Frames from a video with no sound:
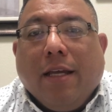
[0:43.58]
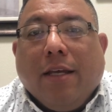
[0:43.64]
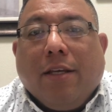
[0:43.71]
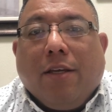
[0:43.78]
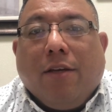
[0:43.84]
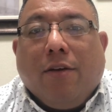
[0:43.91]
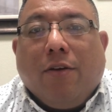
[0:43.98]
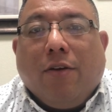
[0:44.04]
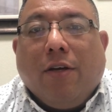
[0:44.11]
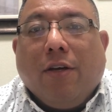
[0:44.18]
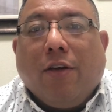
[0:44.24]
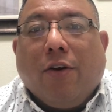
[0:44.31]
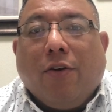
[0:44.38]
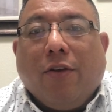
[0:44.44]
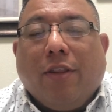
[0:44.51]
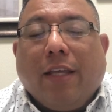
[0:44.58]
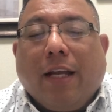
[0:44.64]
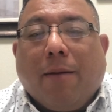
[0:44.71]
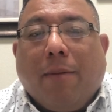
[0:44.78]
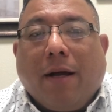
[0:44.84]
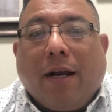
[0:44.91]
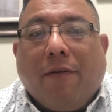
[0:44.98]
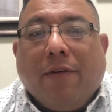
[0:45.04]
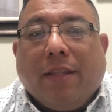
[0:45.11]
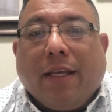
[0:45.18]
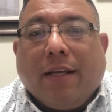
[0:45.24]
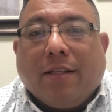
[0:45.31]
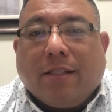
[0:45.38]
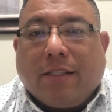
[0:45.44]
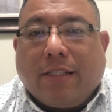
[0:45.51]
you think about
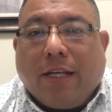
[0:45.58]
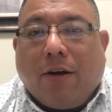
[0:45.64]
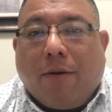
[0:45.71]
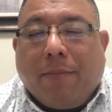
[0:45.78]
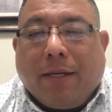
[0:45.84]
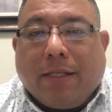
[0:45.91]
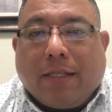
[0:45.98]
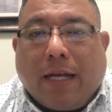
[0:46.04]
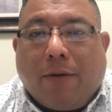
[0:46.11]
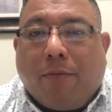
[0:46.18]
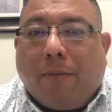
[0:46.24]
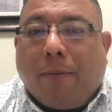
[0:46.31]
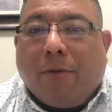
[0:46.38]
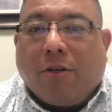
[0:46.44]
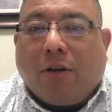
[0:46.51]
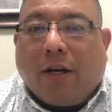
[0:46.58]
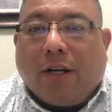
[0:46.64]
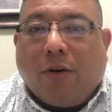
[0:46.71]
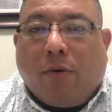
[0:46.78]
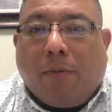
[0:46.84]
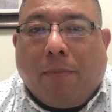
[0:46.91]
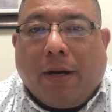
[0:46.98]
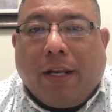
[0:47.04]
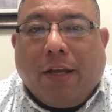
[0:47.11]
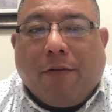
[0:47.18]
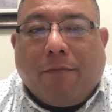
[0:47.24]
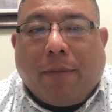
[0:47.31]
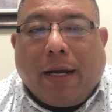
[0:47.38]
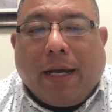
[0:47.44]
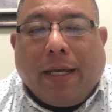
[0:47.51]
everything as a sell. I remember talking to a buddy
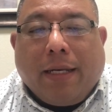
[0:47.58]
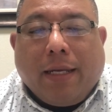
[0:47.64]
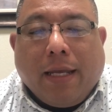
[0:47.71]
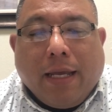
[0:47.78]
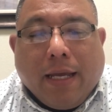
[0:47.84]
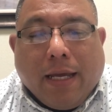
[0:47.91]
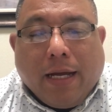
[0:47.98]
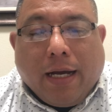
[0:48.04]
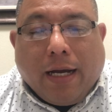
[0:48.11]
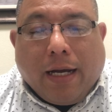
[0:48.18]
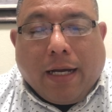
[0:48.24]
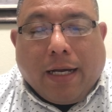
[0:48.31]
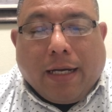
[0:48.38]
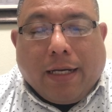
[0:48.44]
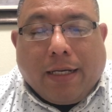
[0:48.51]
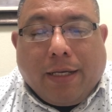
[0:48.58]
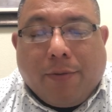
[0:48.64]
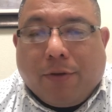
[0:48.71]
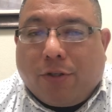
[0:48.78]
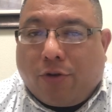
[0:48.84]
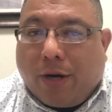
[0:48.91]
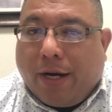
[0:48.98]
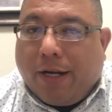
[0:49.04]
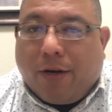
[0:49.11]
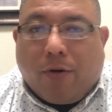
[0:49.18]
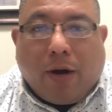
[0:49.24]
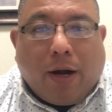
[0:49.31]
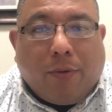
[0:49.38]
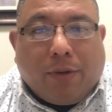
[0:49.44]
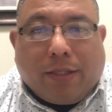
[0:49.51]
of mine. He was trying to
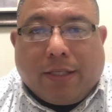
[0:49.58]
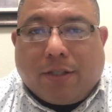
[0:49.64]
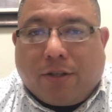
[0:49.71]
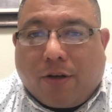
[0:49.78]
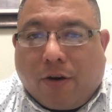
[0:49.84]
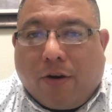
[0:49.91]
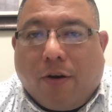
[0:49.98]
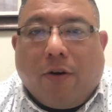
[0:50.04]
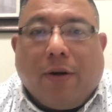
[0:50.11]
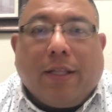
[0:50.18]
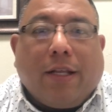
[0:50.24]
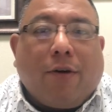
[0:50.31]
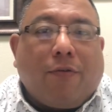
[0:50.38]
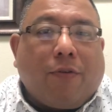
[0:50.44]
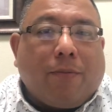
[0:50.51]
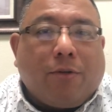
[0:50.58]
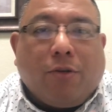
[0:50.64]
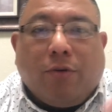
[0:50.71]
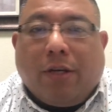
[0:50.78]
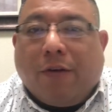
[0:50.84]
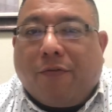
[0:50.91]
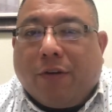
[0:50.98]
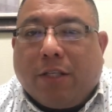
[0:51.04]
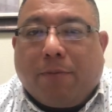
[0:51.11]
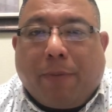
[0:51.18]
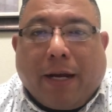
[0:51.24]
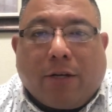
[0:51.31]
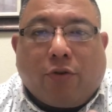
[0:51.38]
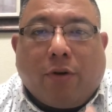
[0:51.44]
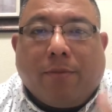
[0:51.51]
go out with this girl, and they're from two different
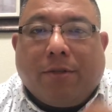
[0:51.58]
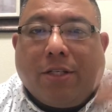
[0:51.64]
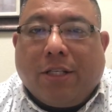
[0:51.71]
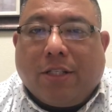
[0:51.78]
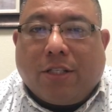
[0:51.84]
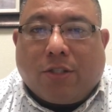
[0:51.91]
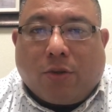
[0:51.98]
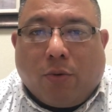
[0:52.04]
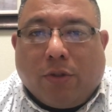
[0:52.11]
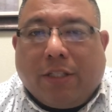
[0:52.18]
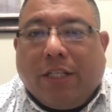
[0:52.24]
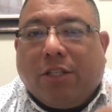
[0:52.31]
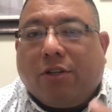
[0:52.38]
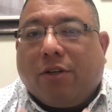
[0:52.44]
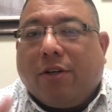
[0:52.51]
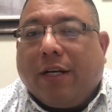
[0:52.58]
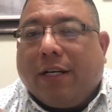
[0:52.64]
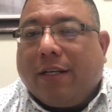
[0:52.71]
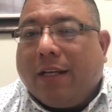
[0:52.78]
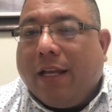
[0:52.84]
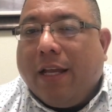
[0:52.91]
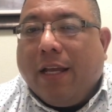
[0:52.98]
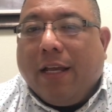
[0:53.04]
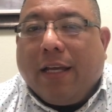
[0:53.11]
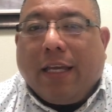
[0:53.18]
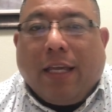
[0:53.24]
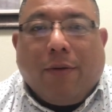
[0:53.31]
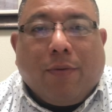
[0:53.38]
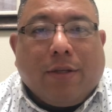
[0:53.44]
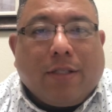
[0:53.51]
spectrums. She's a school teacher, and
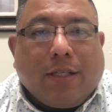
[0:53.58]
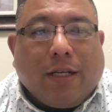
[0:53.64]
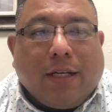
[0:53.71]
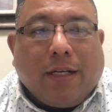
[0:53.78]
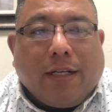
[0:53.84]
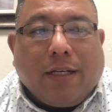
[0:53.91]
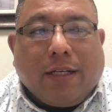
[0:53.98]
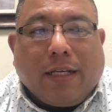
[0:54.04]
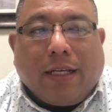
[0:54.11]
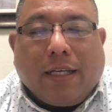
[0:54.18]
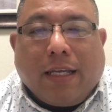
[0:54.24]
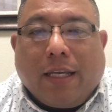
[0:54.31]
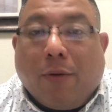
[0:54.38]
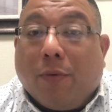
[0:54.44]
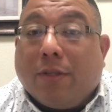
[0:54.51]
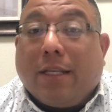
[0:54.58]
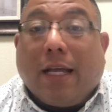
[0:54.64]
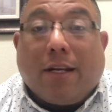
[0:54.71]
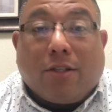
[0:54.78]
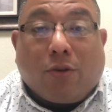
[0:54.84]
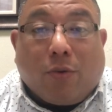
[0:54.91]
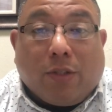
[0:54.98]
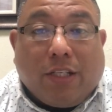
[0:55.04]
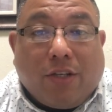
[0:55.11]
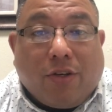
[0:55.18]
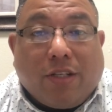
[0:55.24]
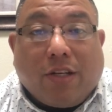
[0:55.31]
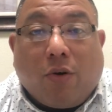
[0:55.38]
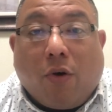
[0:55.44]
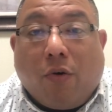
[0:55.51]
he was not a school teacher.
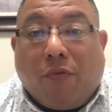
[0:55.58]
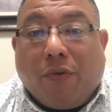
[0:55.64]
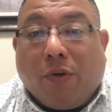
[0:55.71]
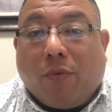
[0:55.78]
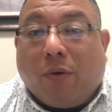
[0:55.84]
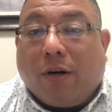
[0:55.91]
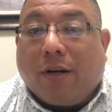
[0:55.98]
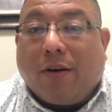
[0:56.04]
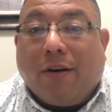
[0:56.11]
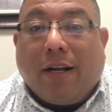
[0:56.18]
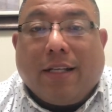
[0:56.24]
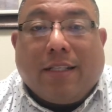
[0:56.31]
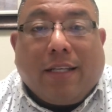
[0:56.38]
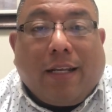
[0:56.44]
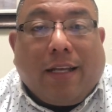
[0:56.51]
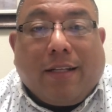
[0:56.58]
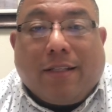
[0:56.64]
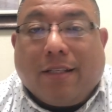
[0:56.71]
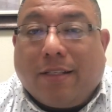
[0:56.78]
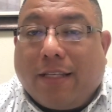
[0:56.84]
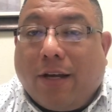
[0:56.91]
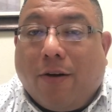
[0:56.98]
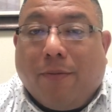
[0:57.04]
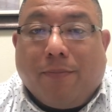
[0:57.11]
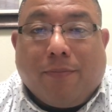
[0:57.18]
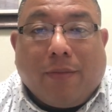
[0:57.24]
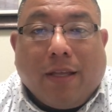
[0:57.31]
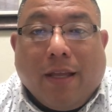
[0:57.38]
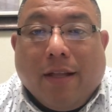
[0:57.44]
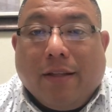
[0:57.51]
He's an oil field worker, and I said, hey, it's a sell.
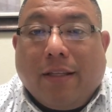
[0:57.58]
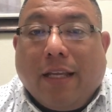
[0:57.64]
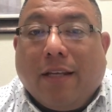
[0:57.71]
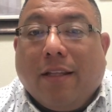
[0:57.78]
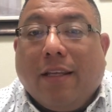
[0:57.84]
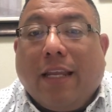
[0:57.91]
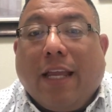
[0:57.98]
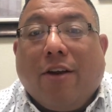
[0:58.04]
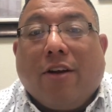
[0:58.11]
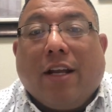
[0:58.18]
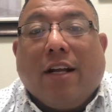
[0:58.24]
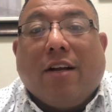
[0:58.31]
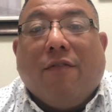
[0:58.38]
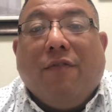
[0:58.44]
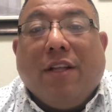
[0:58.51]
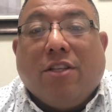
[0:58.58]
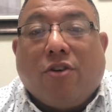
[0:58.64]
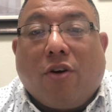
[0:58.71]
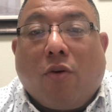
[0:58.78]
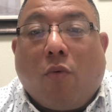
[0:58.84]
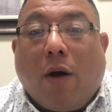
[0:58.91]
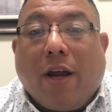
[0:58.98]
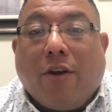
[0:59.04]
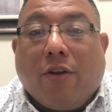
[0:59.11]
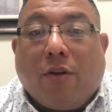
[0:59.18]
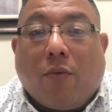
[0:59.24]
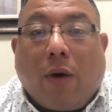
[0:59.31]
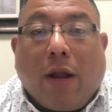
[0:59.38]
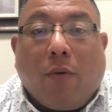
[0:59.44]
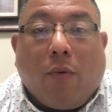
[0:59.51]
At the end of the day, you're going to convince her on why you're
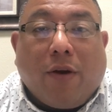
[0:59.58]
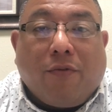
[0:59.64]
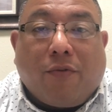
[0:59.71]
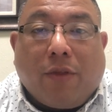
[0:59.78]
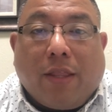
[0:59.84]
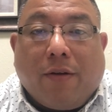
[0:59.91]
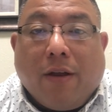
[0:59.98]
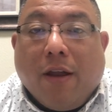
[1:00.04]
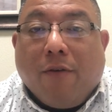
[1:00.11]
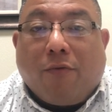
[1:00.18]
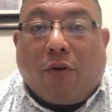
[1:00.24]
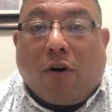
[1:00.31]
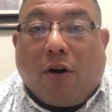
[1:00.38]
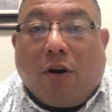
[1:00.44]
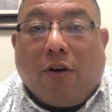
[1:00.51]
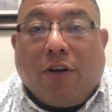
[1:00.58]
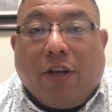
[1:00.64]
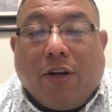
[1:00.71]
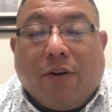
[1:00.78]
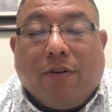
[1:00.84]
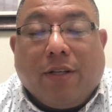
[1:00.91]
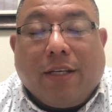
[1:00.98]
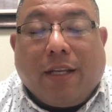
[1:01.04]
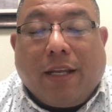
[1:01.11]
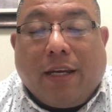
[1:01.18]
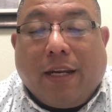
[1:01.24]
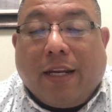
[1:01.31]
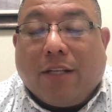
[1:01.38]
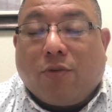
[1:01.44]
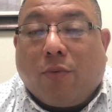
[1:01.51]
the right one for her,
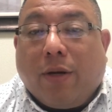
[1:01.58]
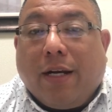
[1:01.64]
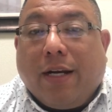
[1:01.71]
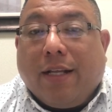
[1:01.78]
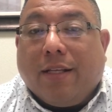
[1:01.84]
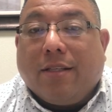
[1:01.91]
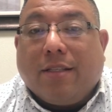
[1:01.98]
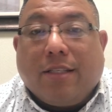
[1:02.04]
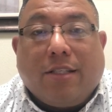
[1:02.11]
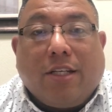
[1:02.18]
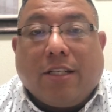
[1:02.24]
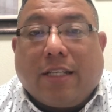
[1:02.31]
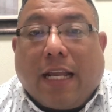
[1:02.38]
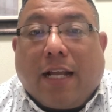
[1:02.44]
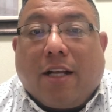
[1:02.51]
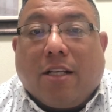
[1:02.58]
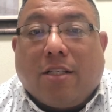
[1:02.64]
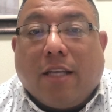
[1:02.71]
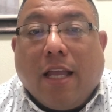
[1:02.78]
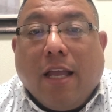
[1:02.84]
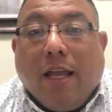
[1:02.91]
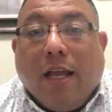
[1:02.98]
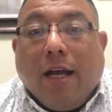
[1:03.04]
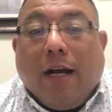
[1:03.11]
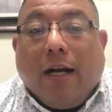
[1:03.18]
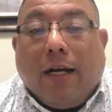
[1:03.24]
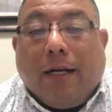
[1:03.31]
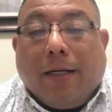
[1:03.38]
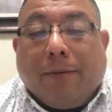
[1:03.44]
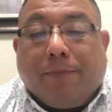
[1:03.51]
and it is what it is. It's just like us.
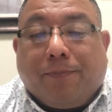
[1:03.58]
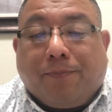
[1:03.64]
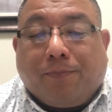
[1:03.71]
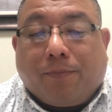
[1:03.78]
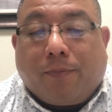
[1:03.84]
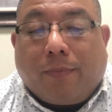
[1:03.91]
When